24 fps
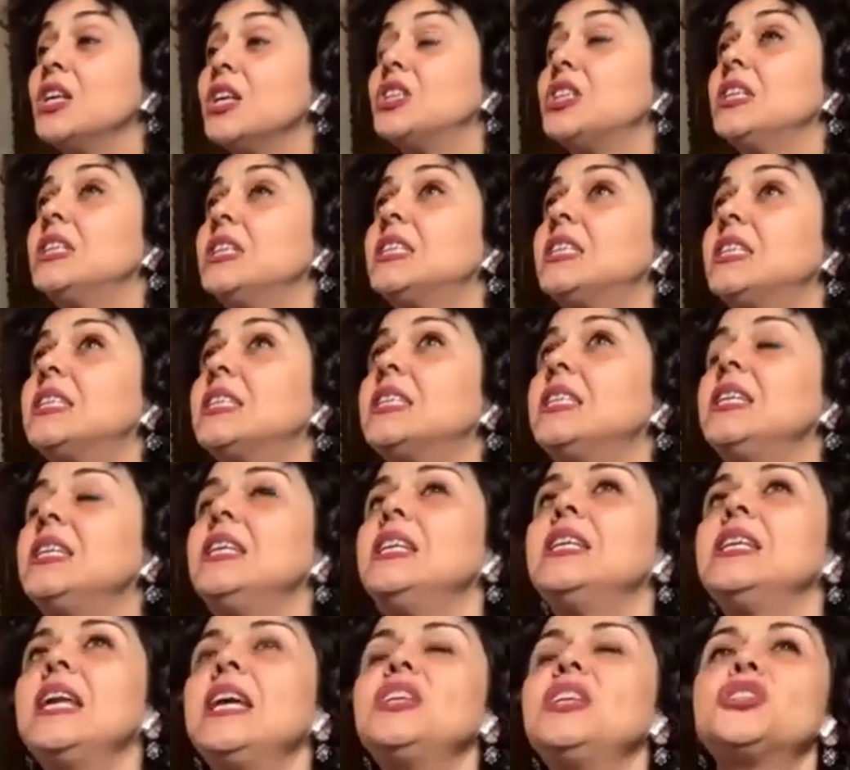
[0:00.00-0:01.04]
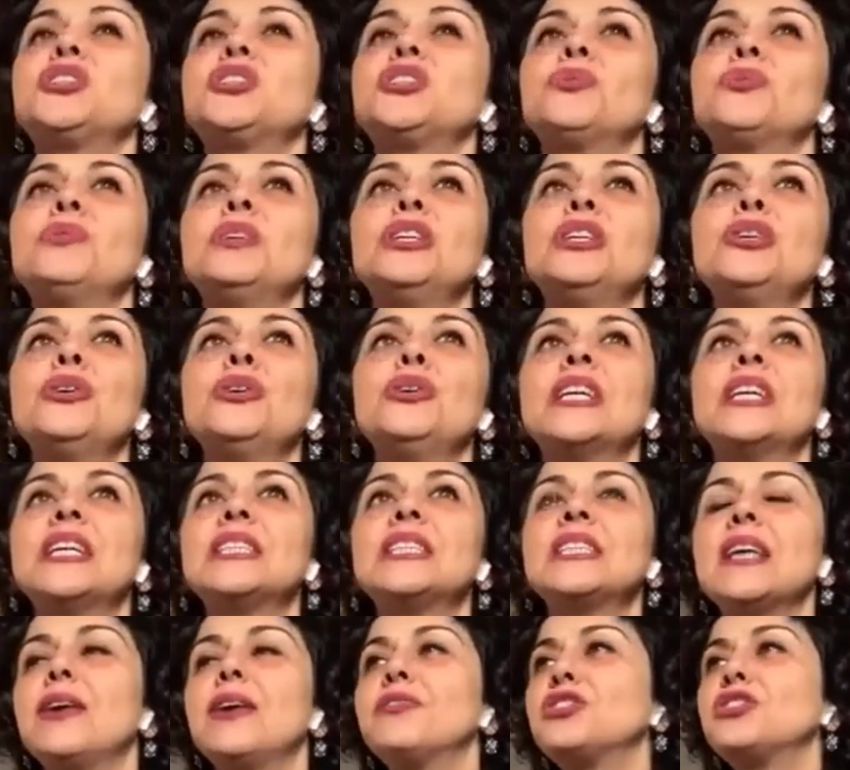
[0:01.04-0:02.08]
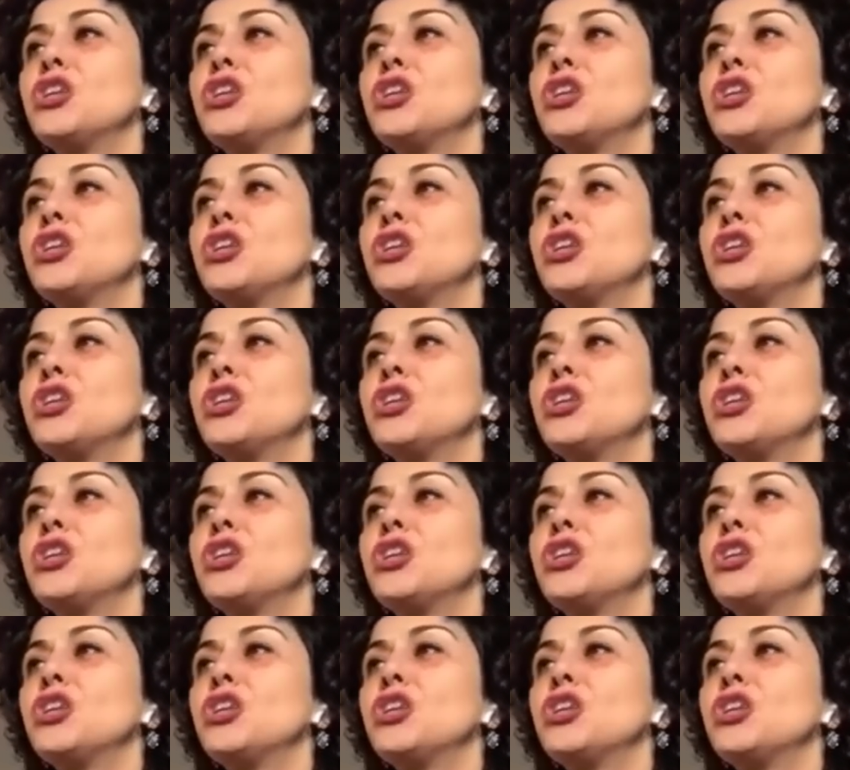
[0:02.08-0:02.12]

to see nature renewing itself.